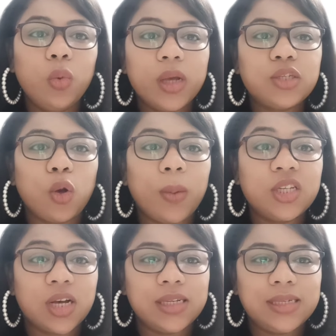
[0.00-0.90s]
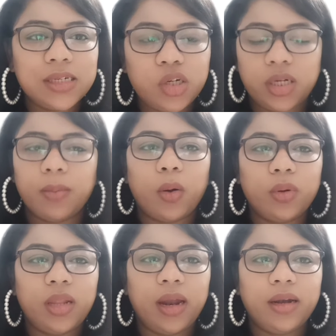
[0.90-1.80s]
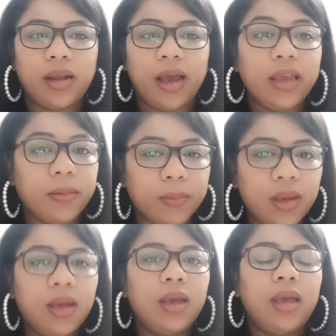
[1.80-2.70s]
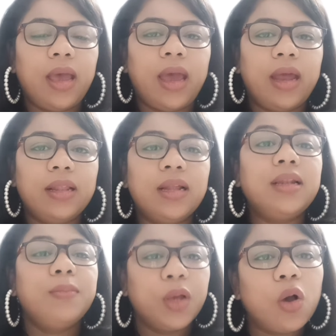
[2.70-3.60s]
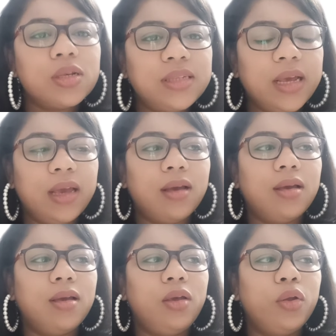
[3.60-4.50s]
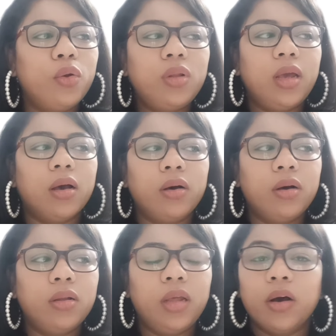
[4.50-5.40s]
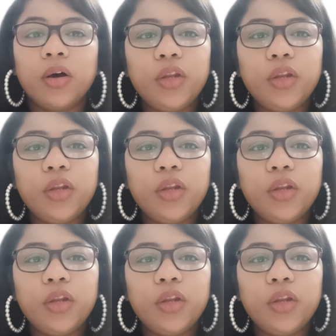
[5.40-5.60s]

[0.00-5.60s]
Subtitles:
so much considerate about their time, and that because they heard